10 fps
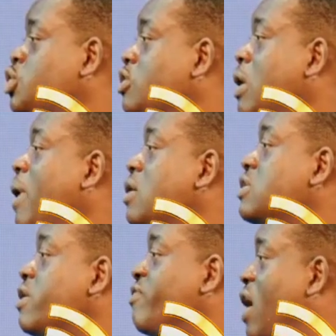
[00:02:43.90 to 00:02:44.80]
talked about
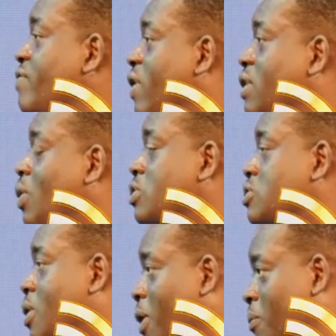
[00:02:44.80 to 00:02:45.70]
a revival that was
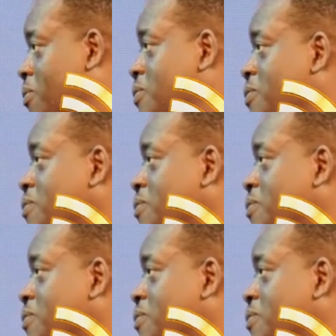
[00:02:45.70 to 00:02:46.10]
to come. Yeah, I